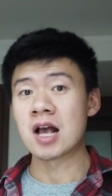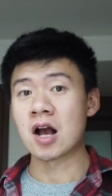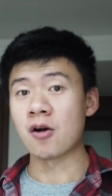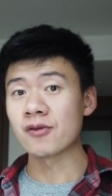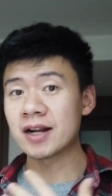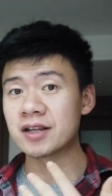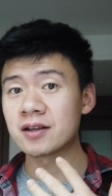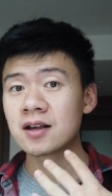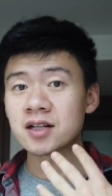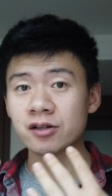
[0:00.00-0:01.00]

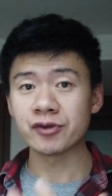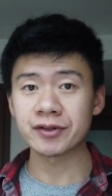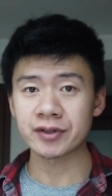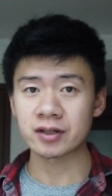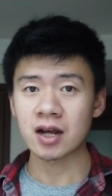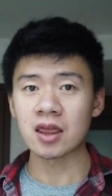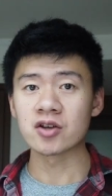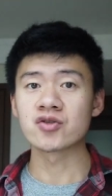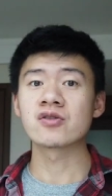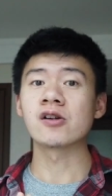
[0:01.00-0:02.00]
already surrendering
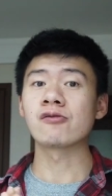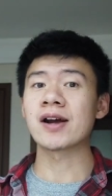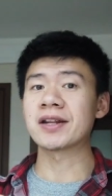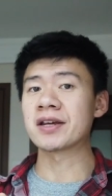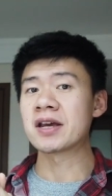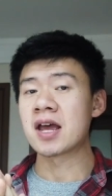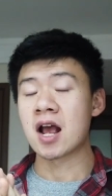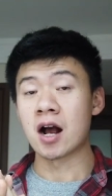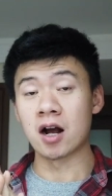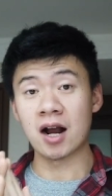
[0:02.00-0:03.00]
and you already
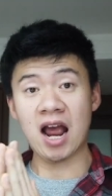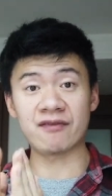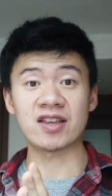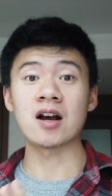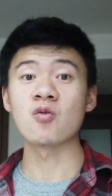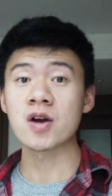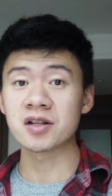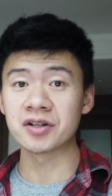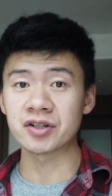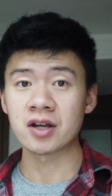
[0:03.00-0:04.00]
uh, have that
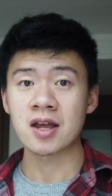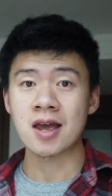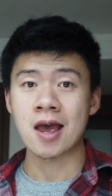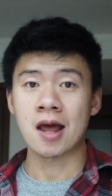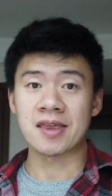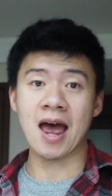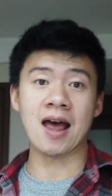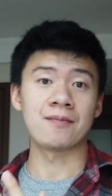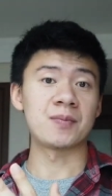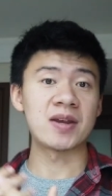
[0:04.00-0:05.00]
awareness
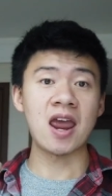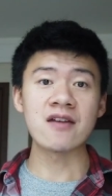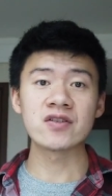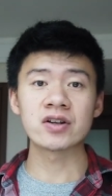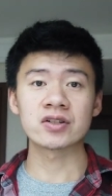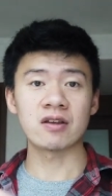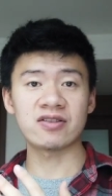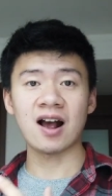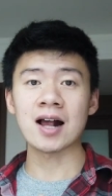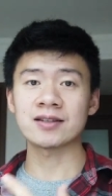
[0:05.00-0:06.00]
that the behaviors, the
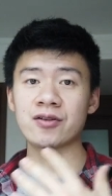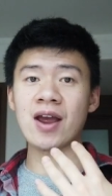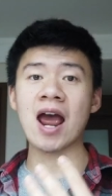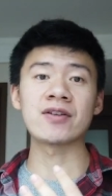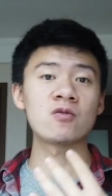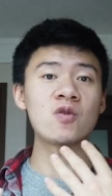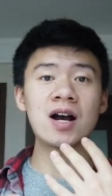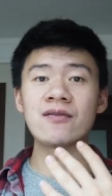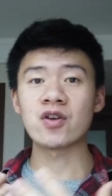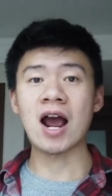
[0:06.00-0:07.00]
thoughts that you're having
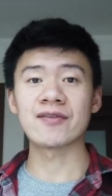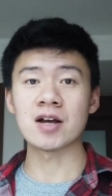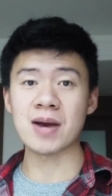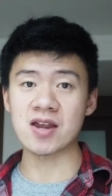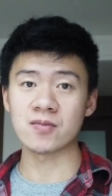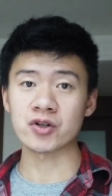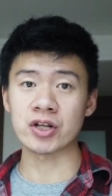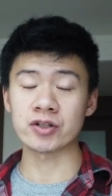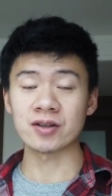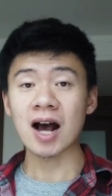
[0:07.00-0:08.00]
whenever you have that bad
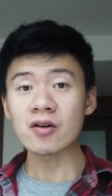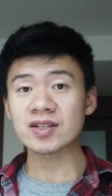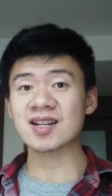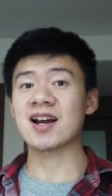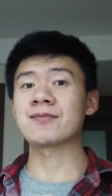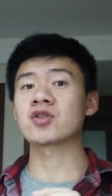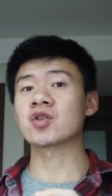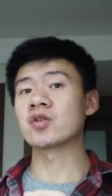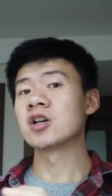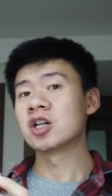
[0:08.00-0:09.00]
emotions. Now it's time
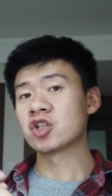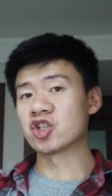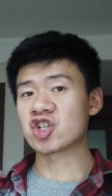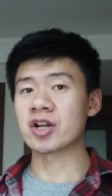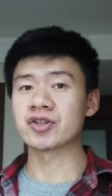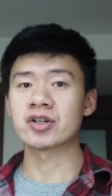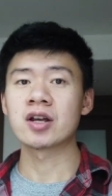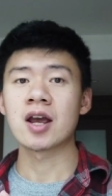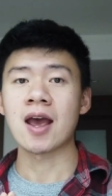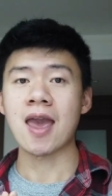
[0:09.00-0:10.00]
to you change,
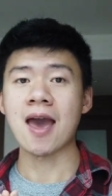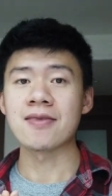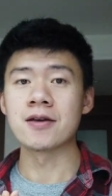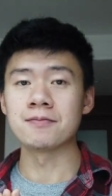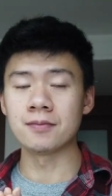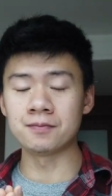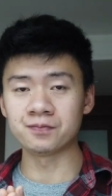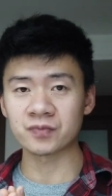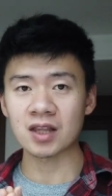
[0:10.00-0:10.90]
and um,